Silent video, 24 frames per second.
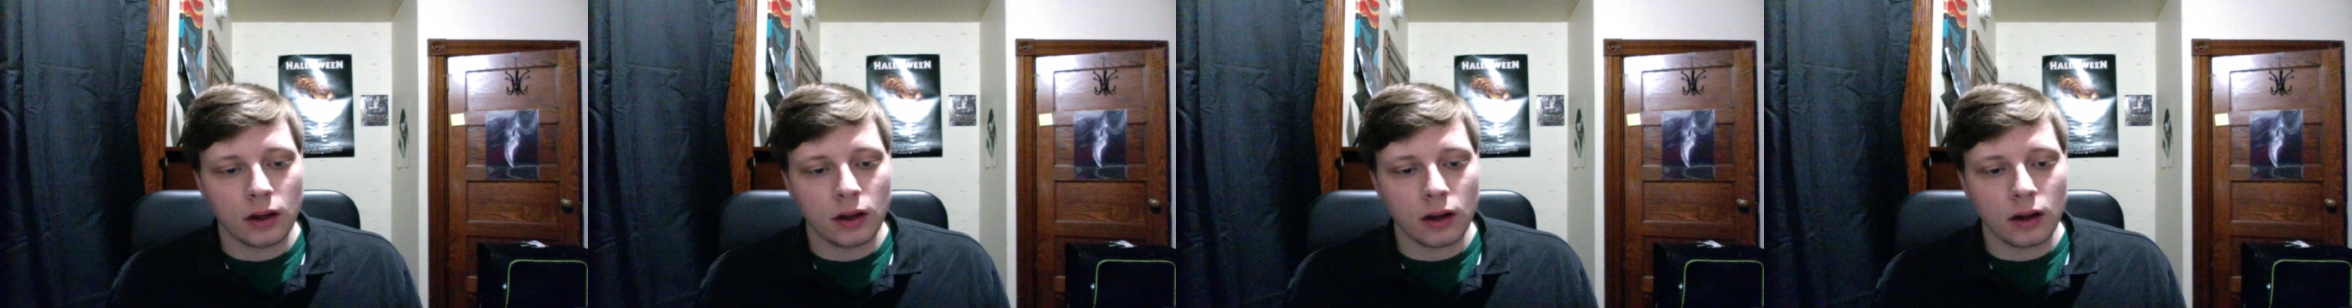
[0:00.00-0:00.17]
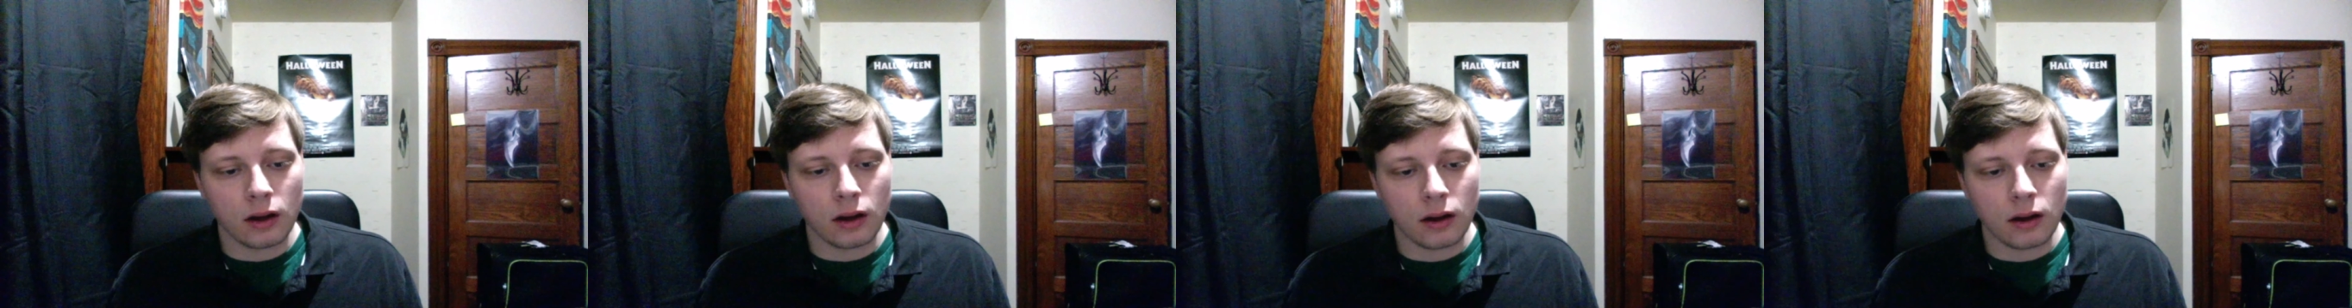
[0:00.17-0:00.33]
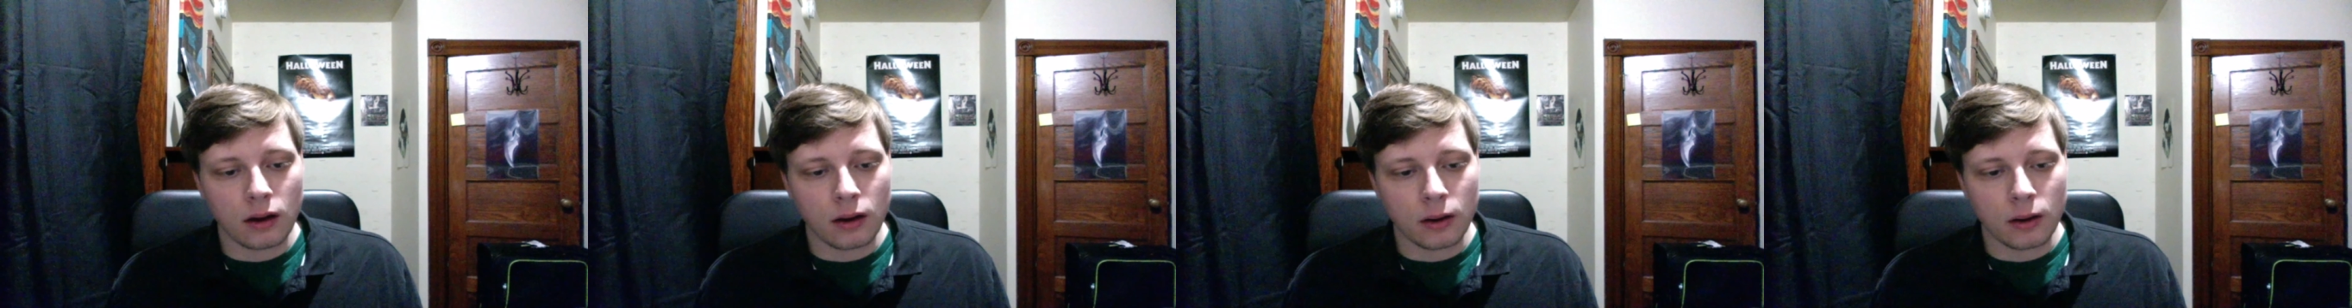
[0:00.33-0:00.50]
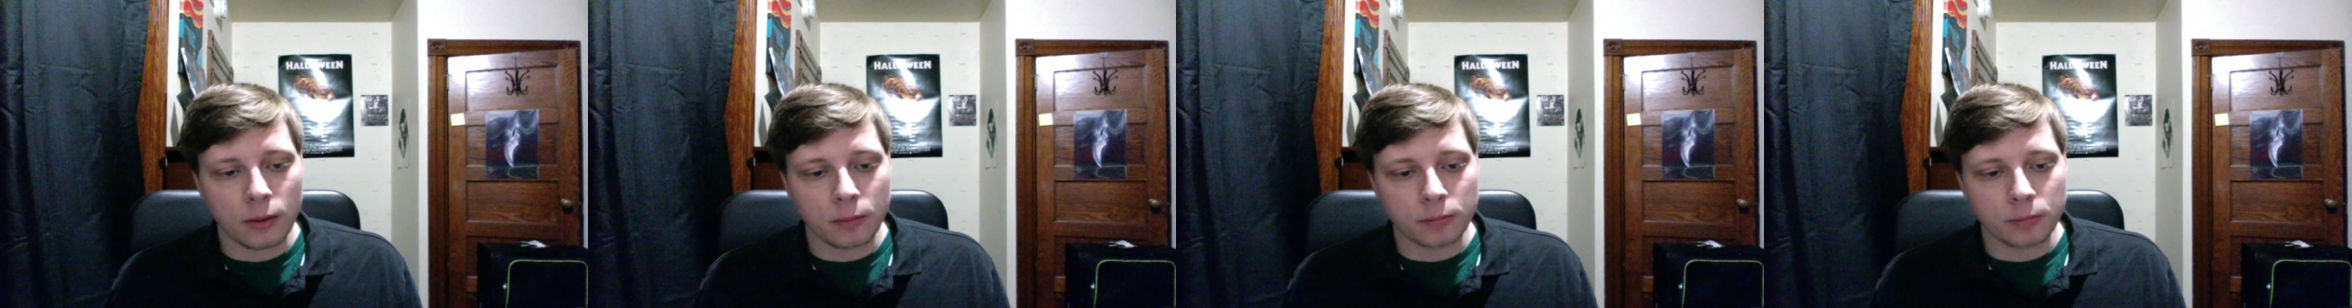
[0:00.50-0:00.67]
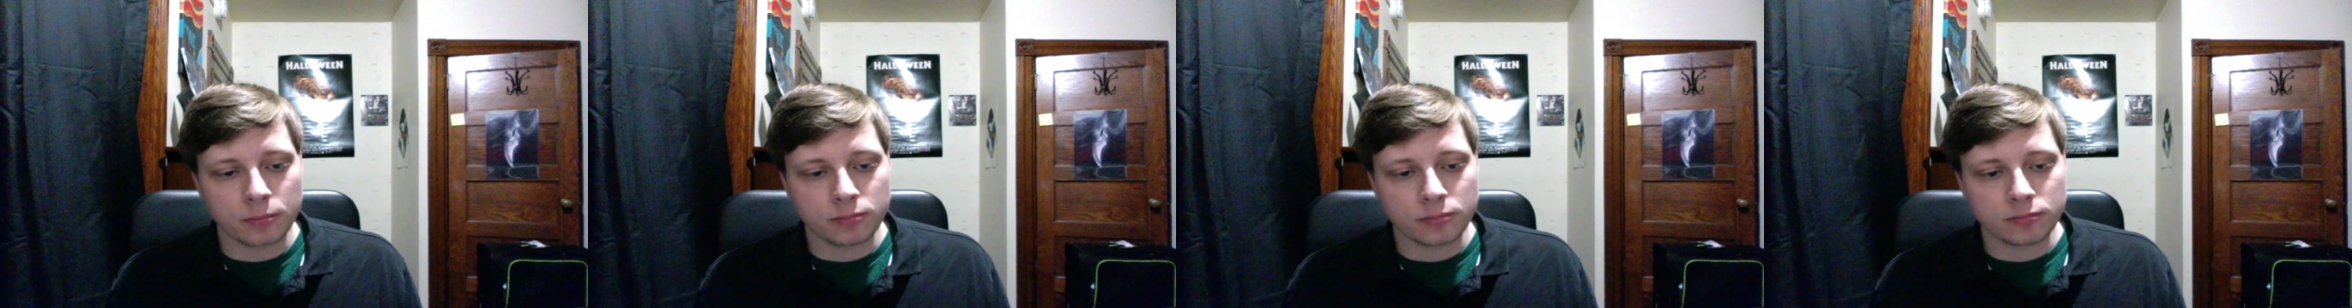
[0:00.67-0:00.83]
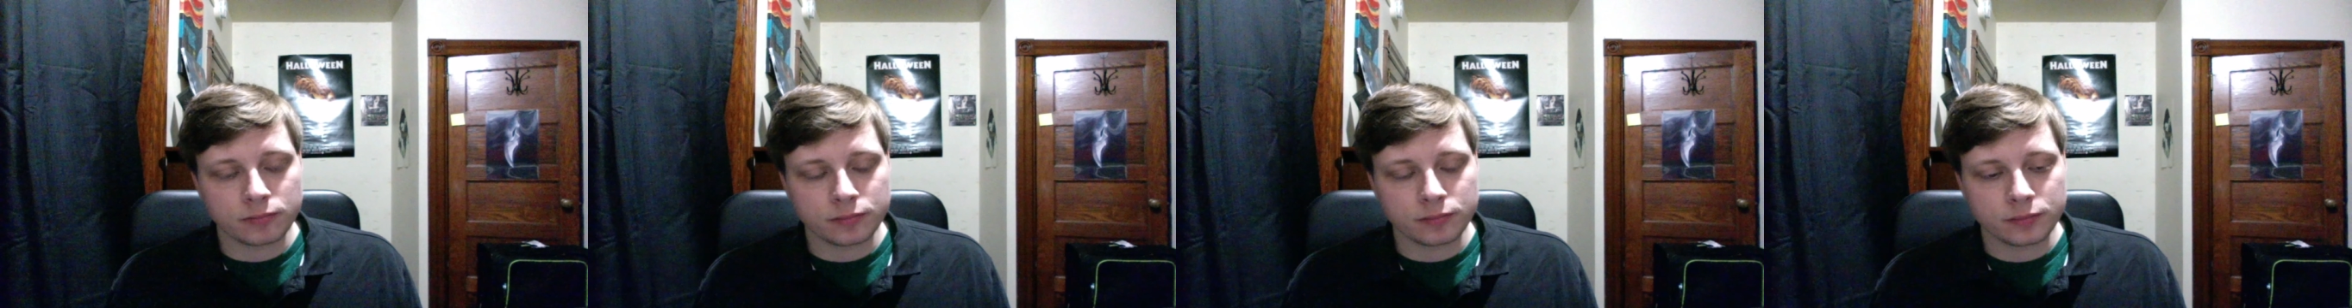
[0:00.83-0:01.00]

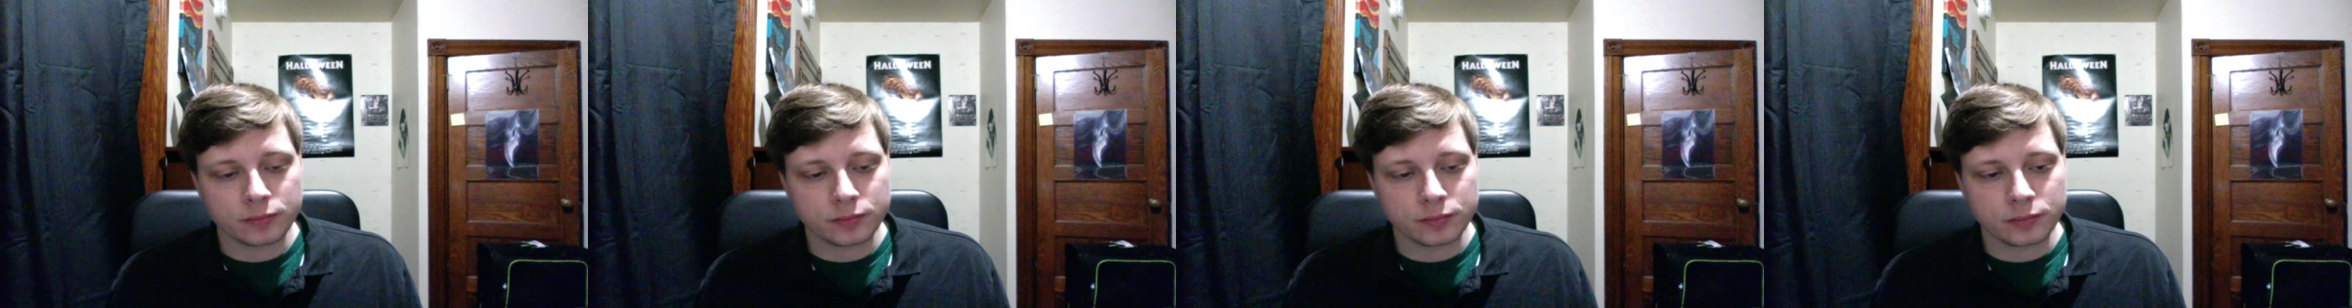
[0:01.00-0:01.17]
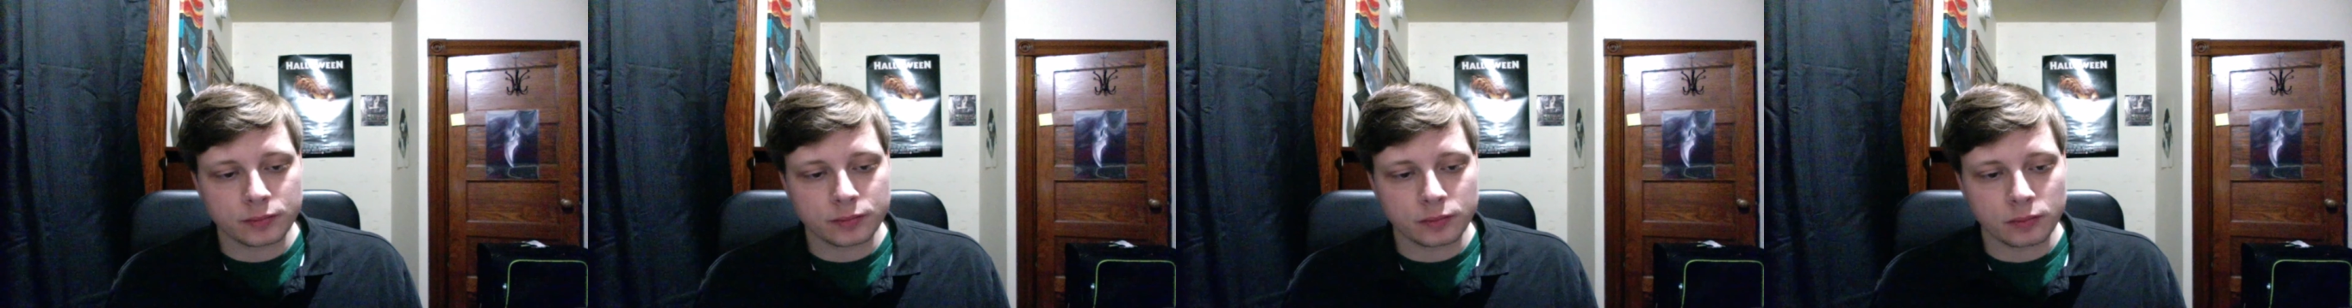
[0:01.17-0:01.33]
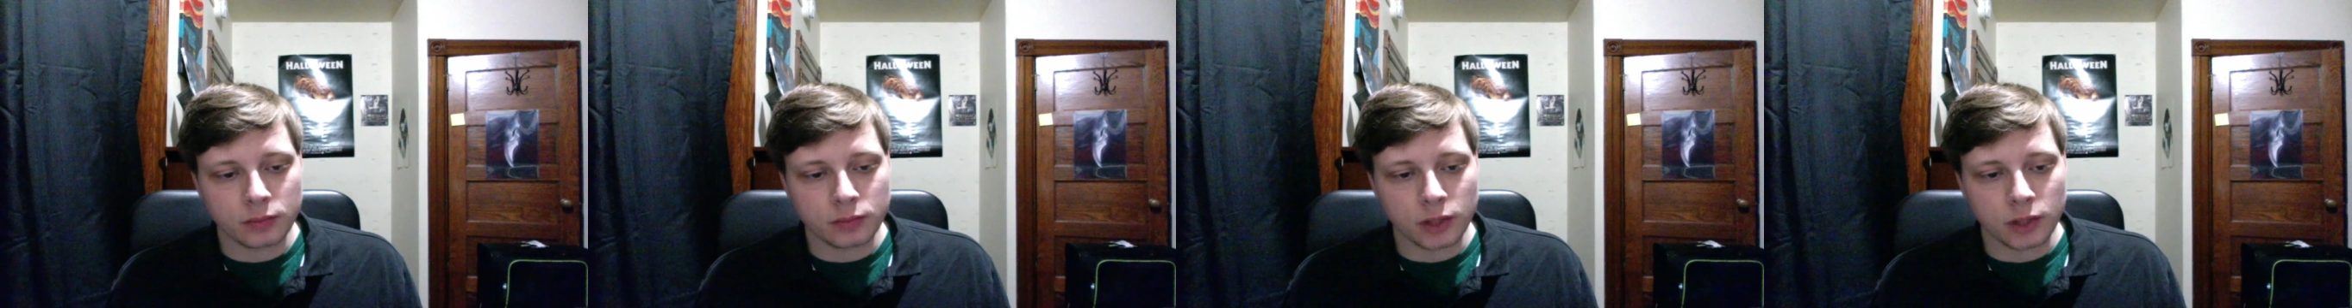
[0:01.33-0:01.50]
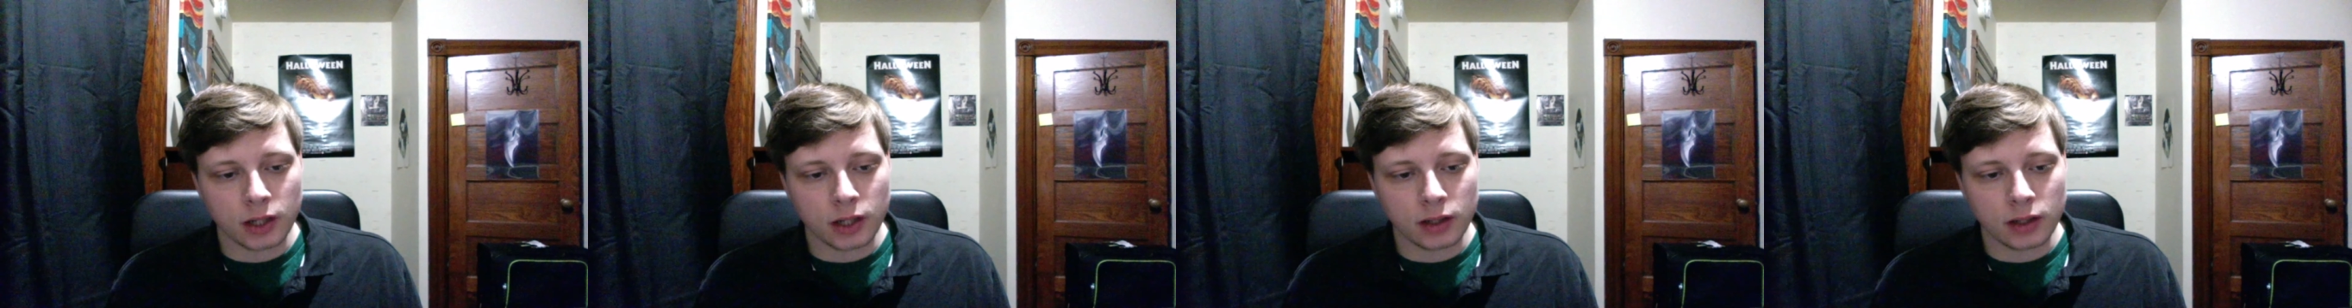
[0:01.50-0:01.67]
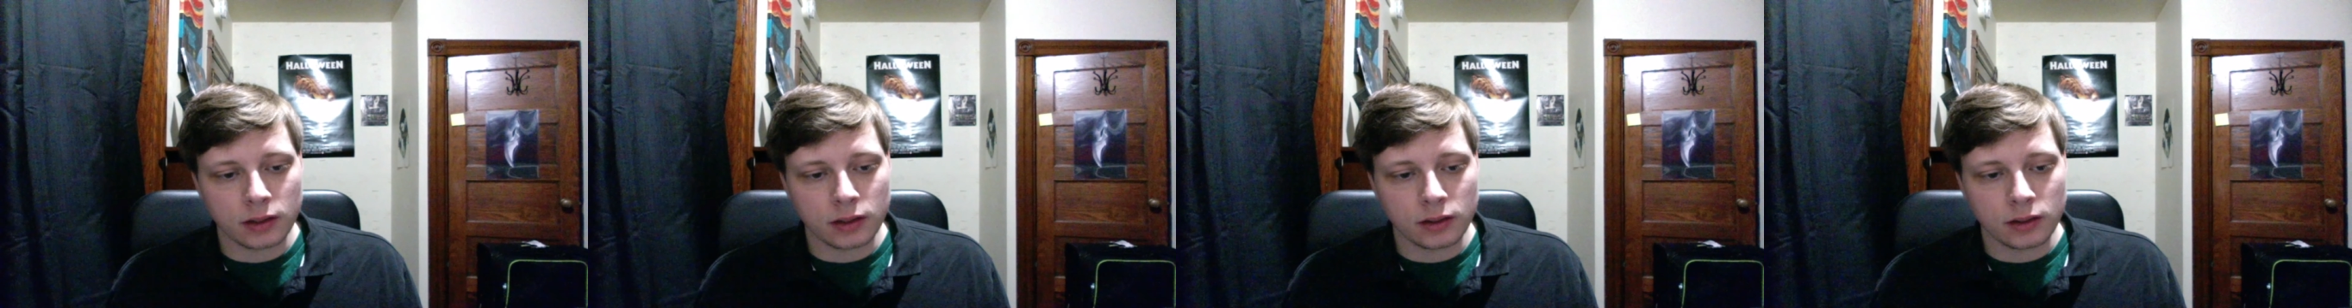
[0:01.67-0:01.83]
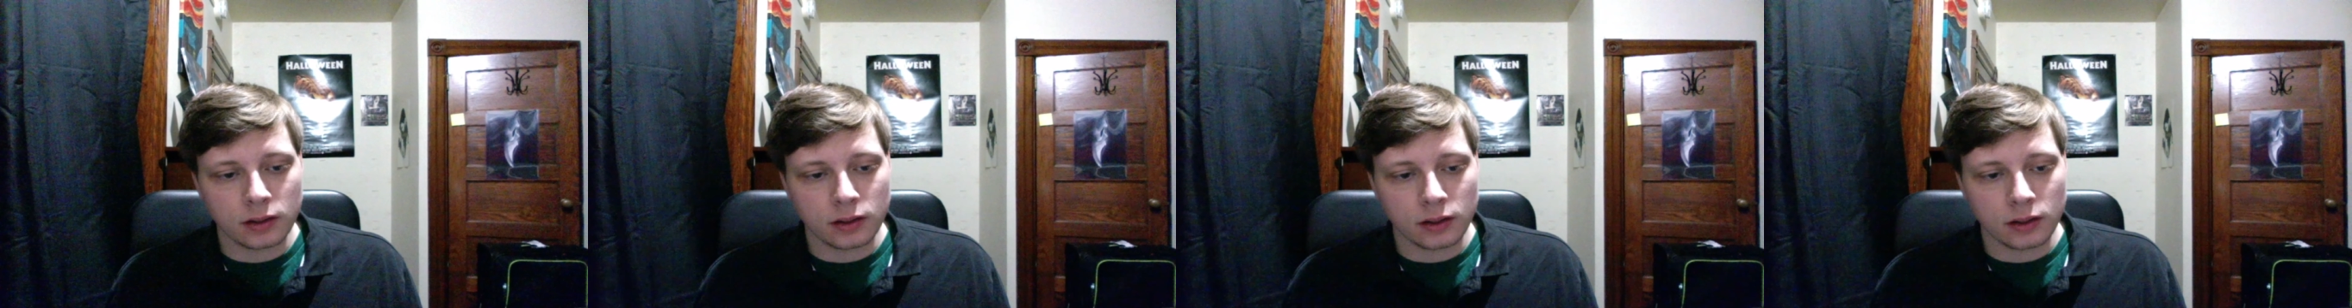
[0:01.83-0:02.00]
Um,
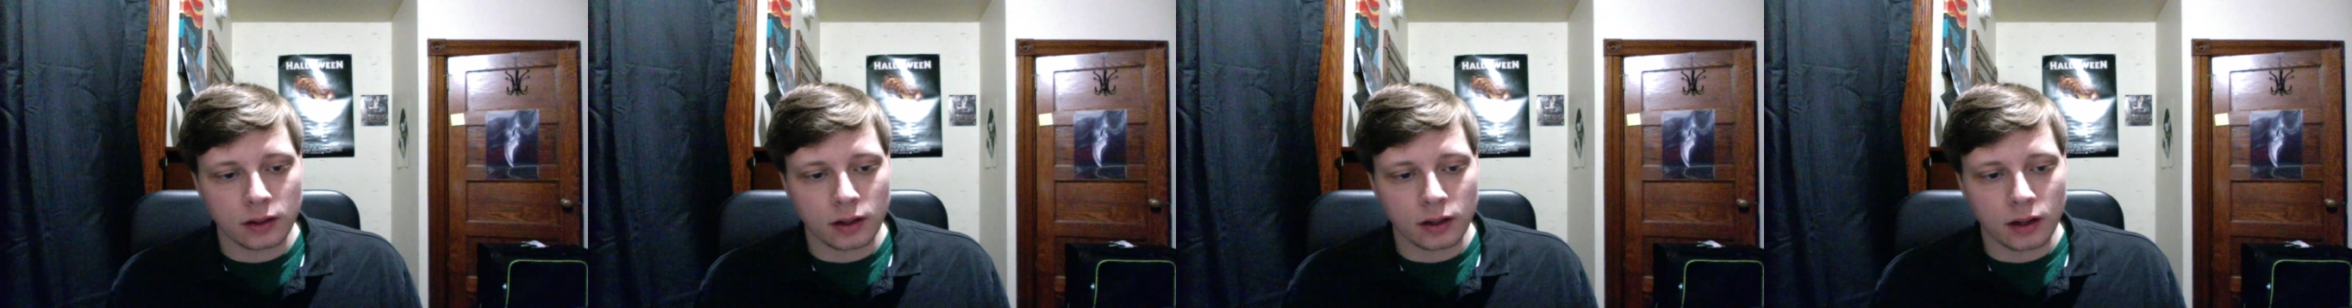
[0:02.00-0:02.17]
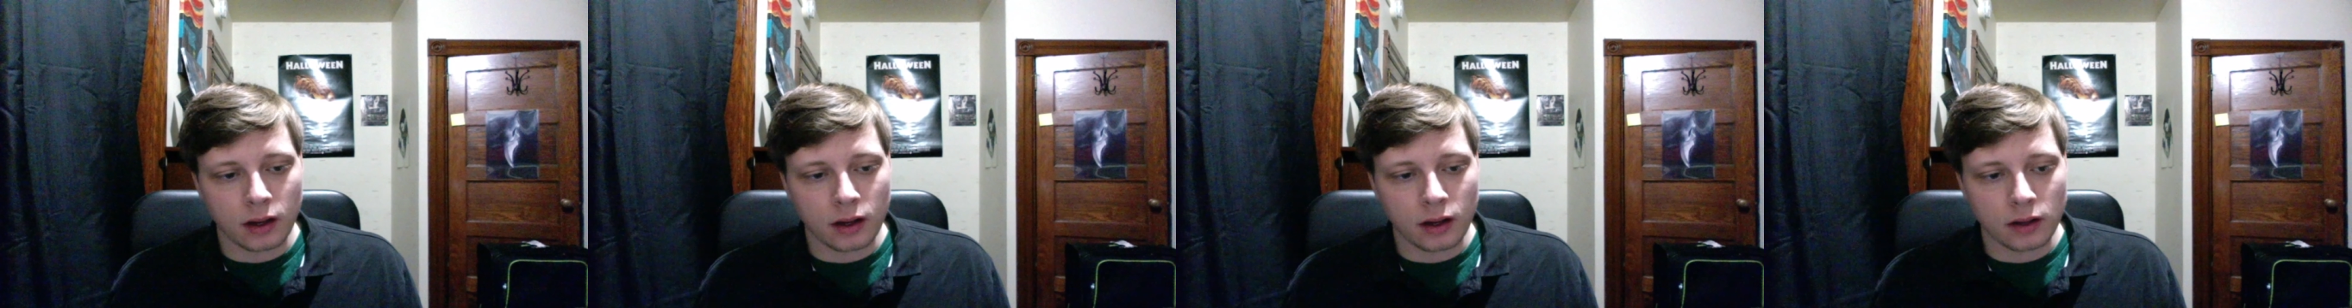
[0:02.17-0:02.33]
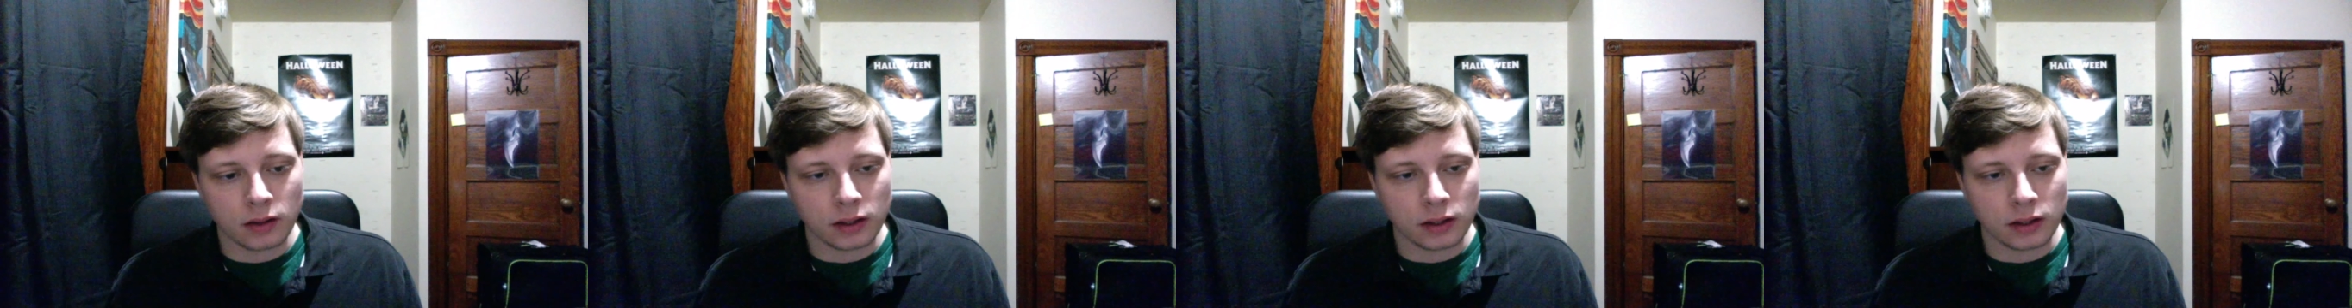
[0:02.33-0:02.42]
but uh,